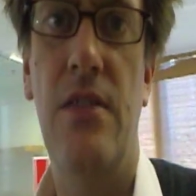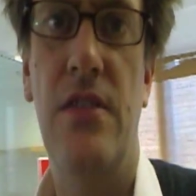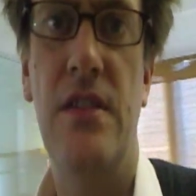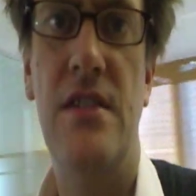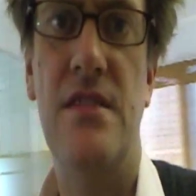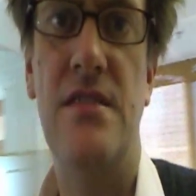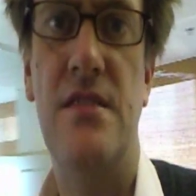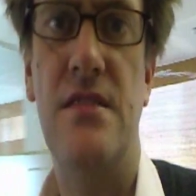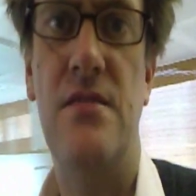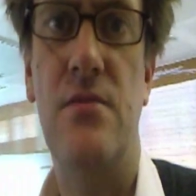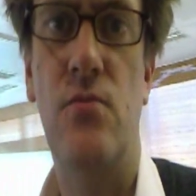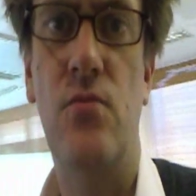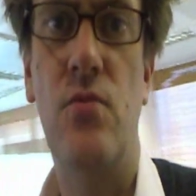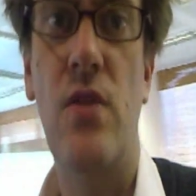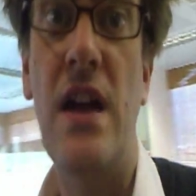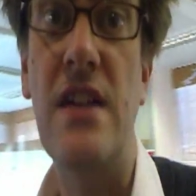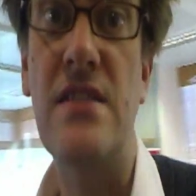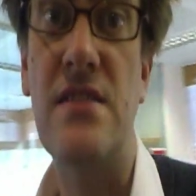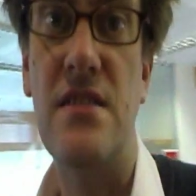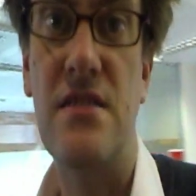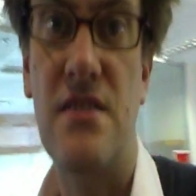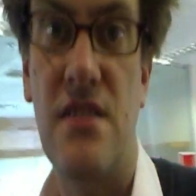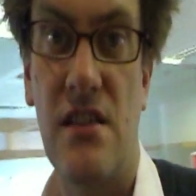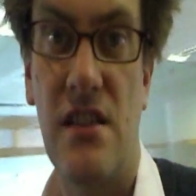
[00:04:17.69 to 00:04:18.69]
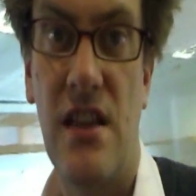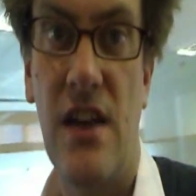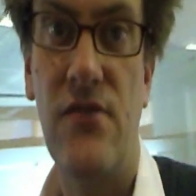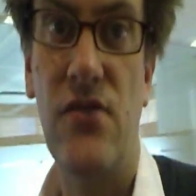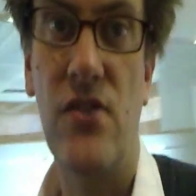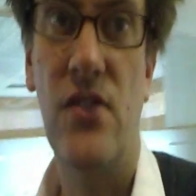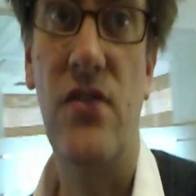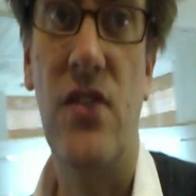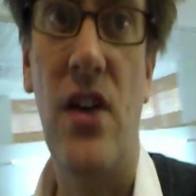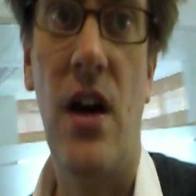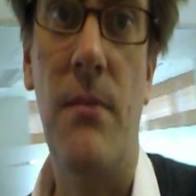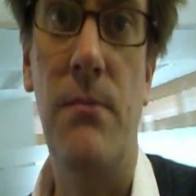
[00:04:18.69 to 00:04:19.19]
This raises the
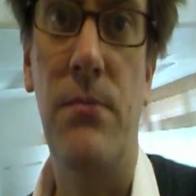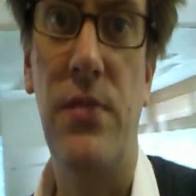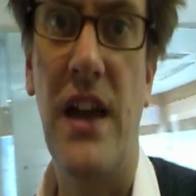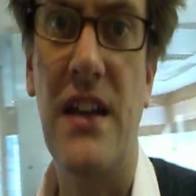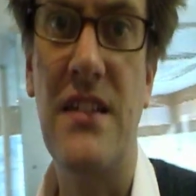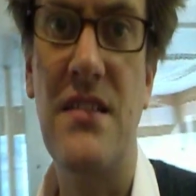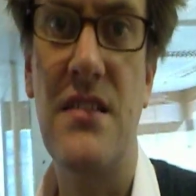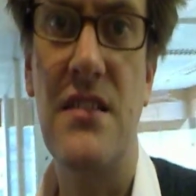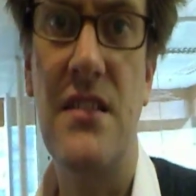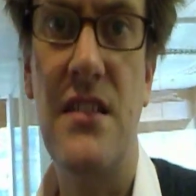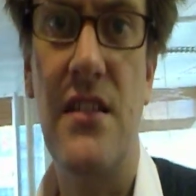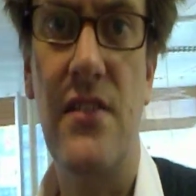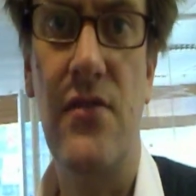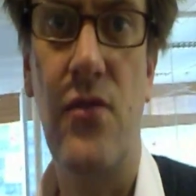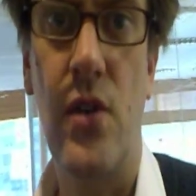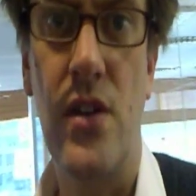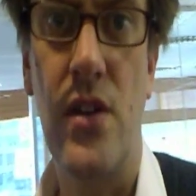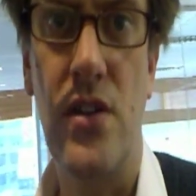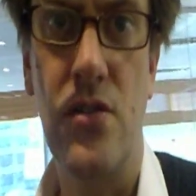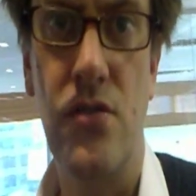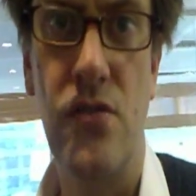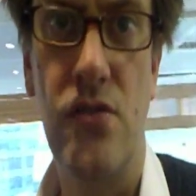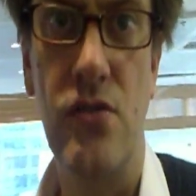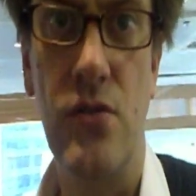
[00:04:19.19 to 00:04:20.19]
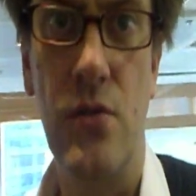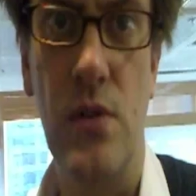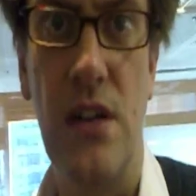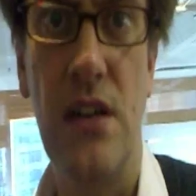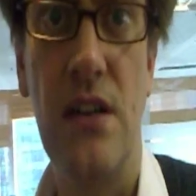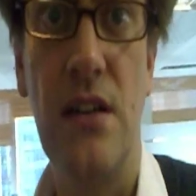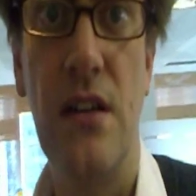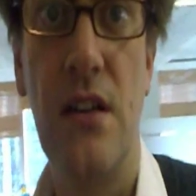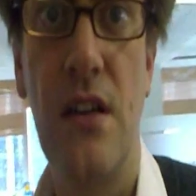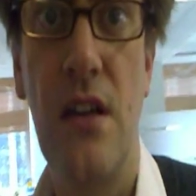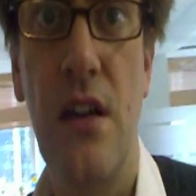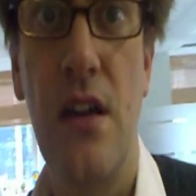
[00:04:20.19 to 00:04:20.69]
level of complexity of what you're
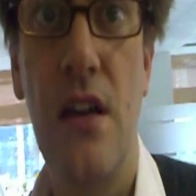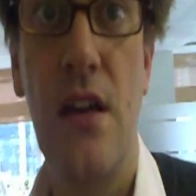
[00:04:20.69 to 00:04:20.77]
doing